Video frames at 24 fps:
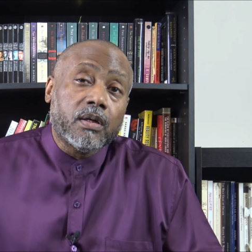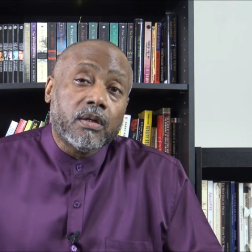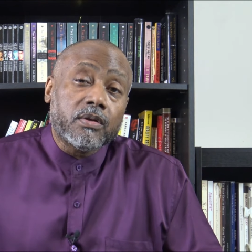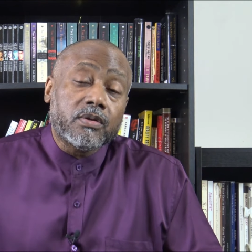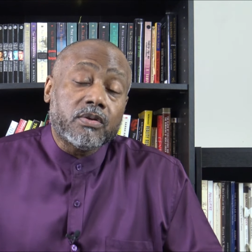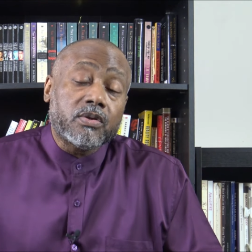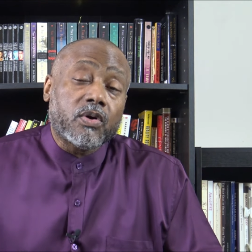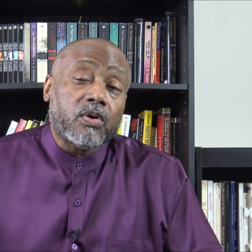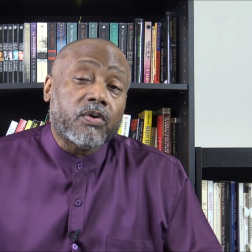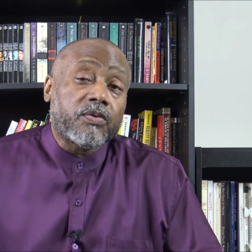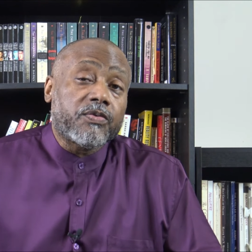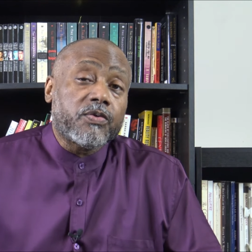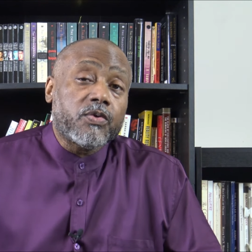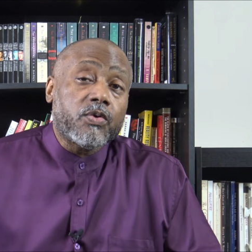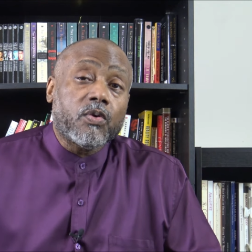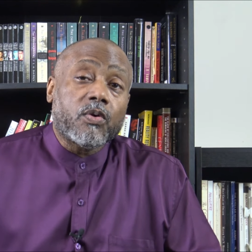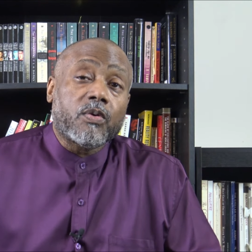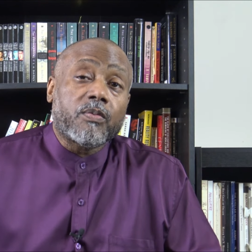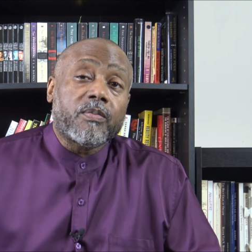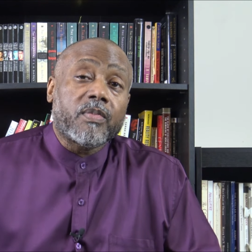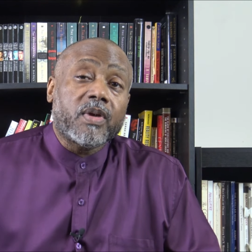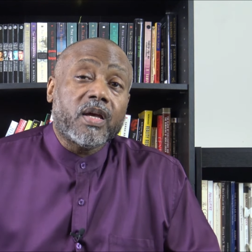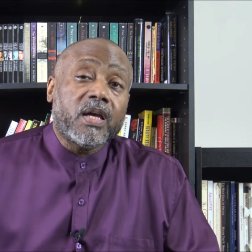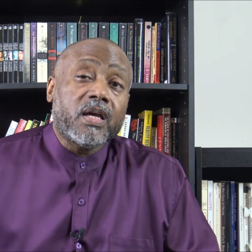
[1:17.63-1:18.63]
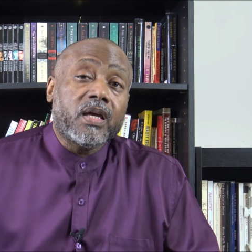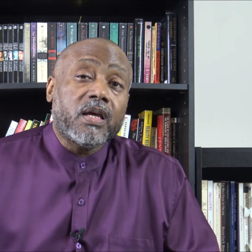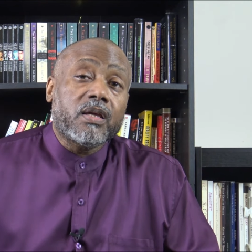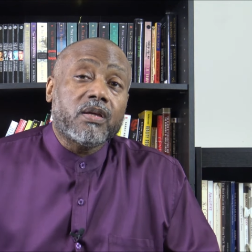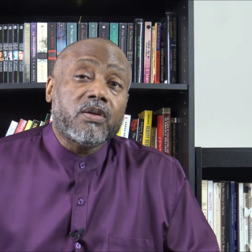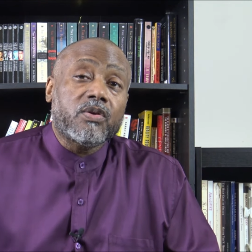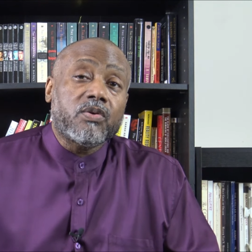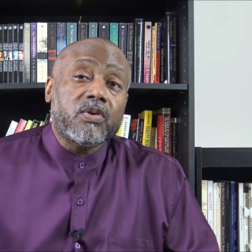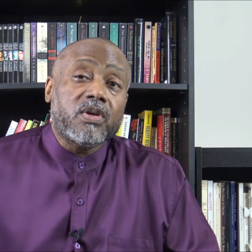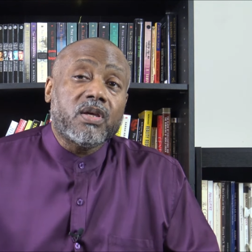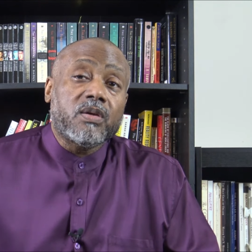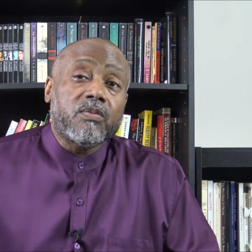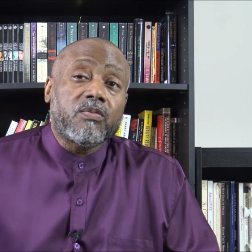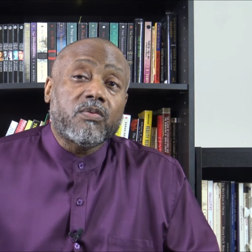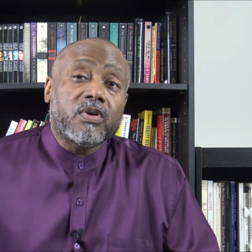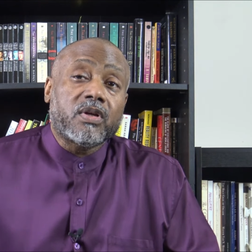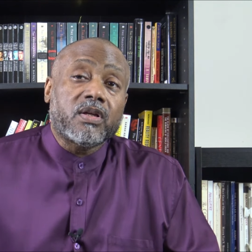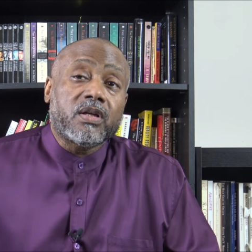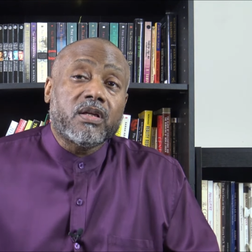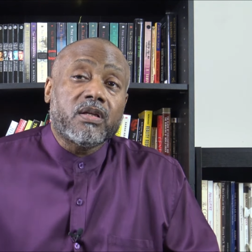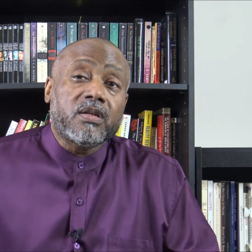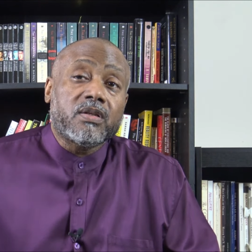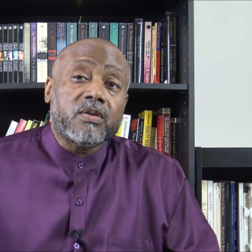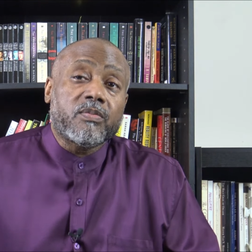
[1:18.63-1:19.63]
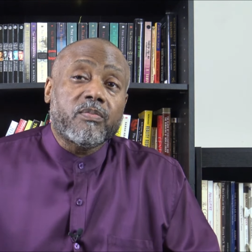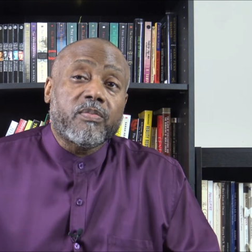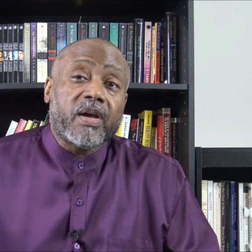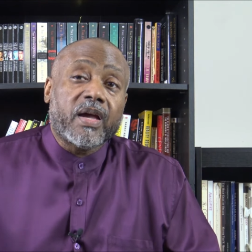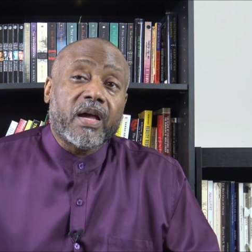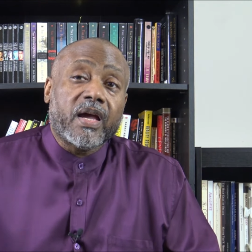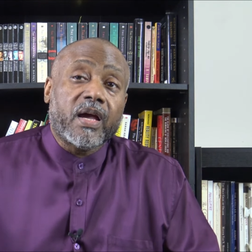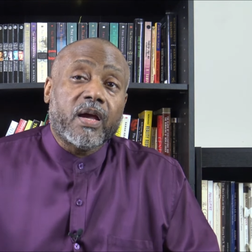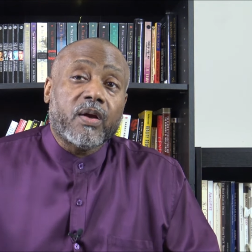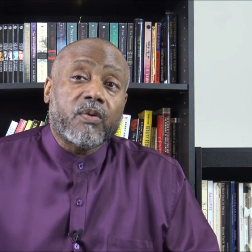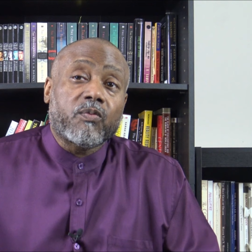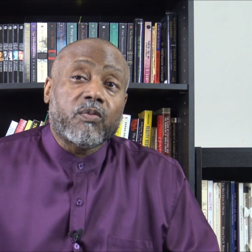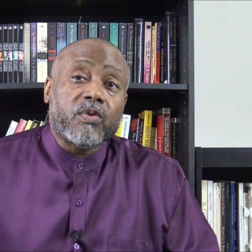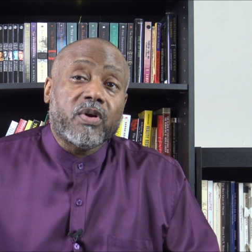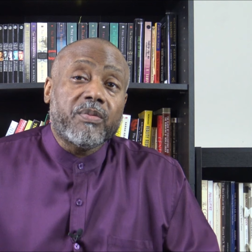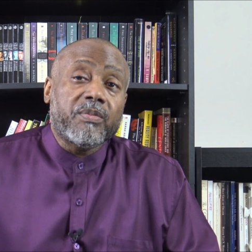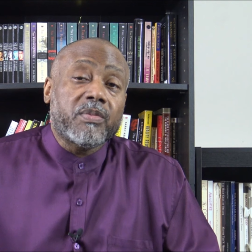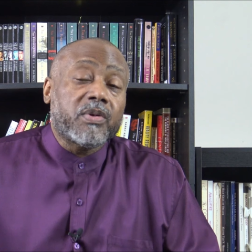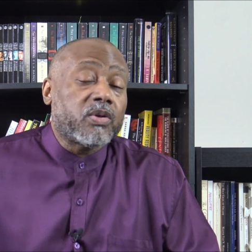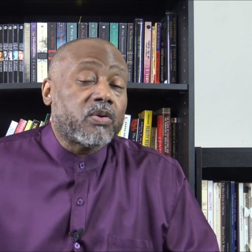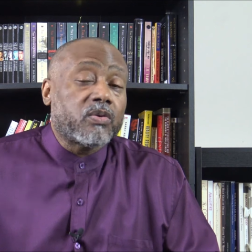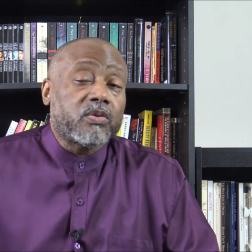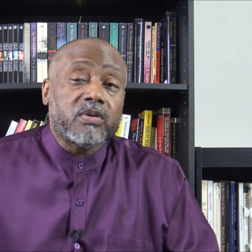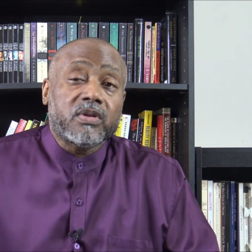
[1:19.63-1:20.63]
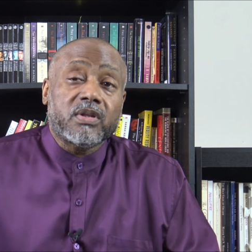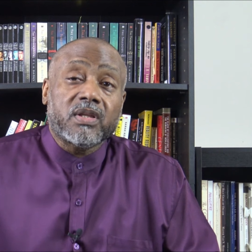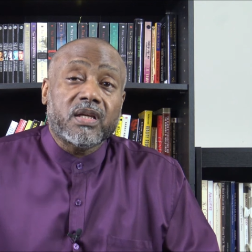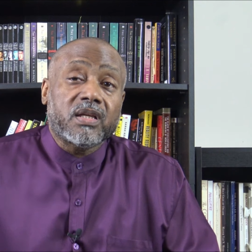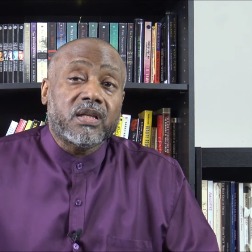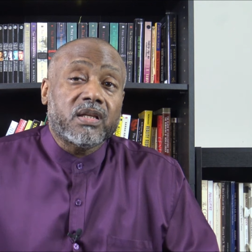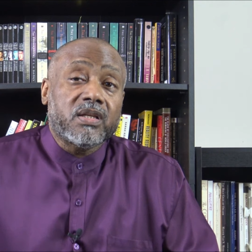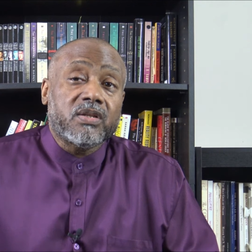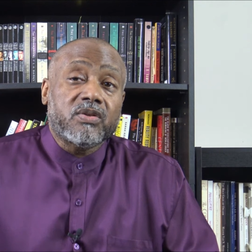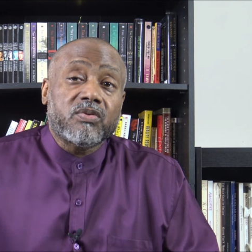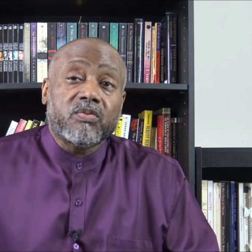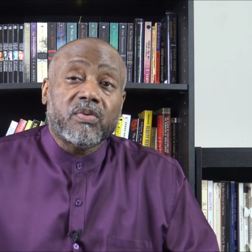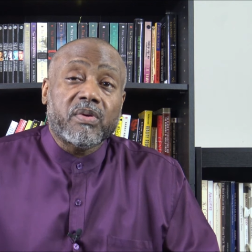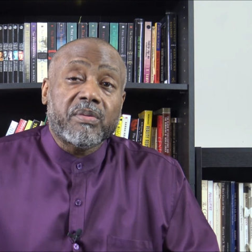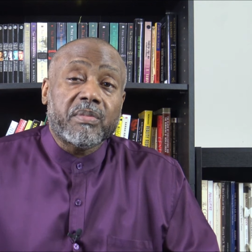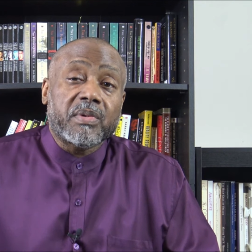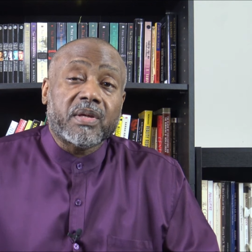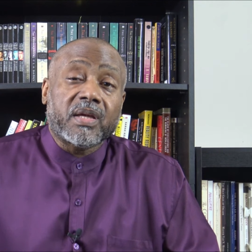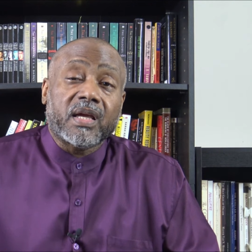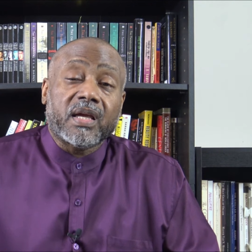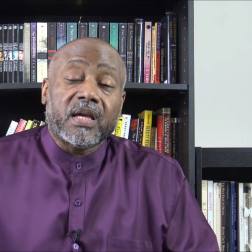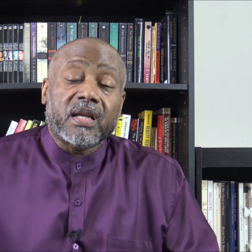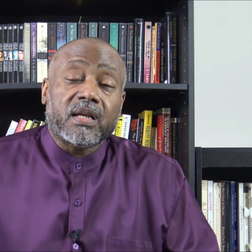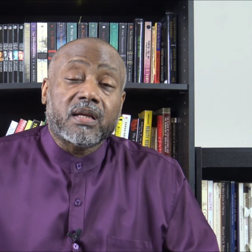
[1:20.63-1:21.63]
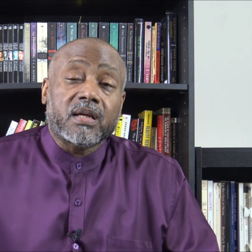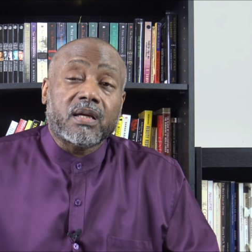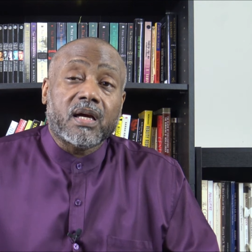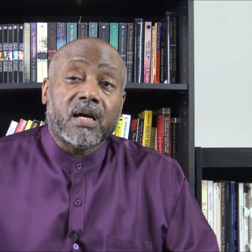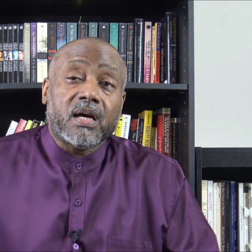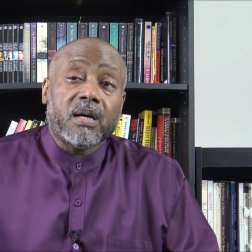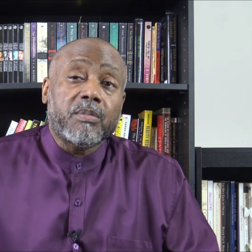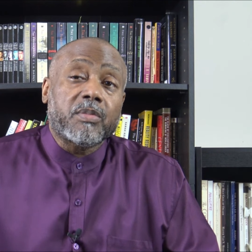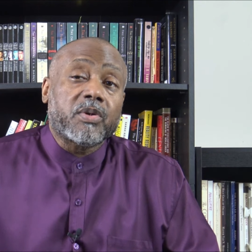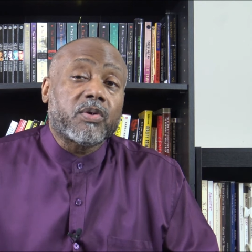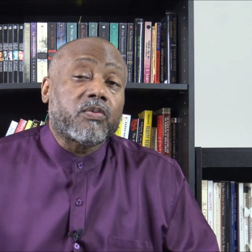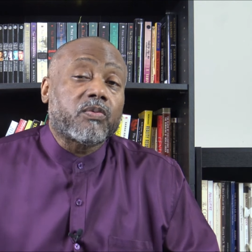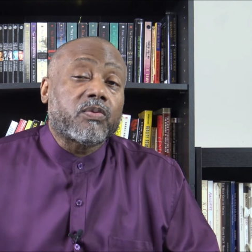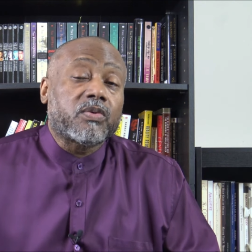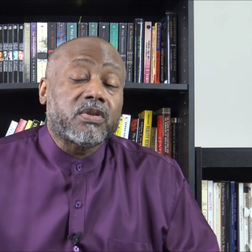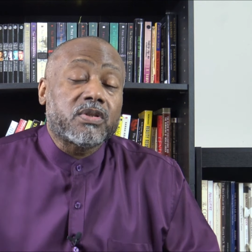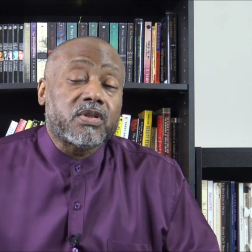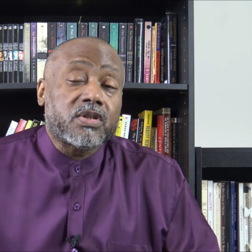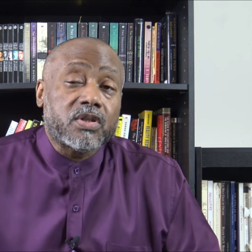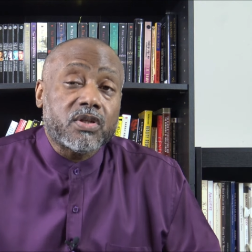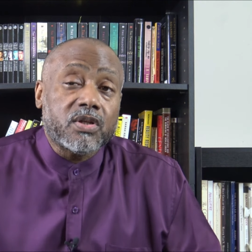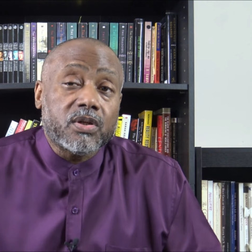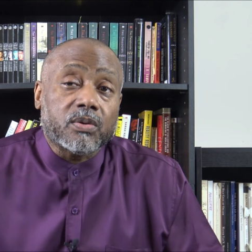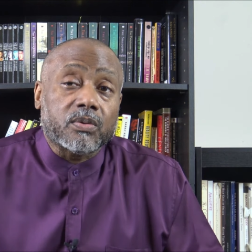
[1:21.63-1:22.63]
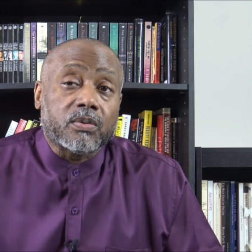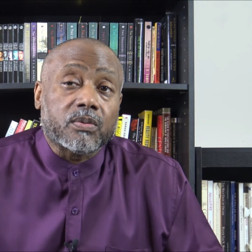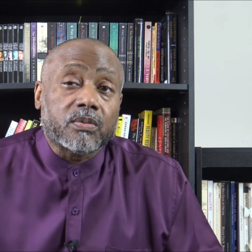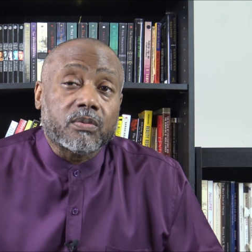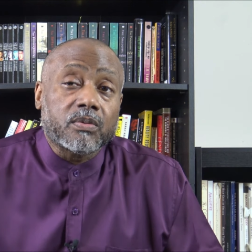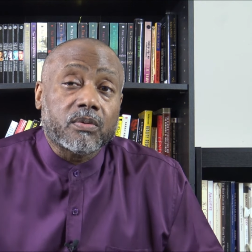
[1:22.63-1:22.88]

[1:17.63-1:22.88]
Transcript: So if you're a man, you keep running into bad women, only thing these women had in common was you.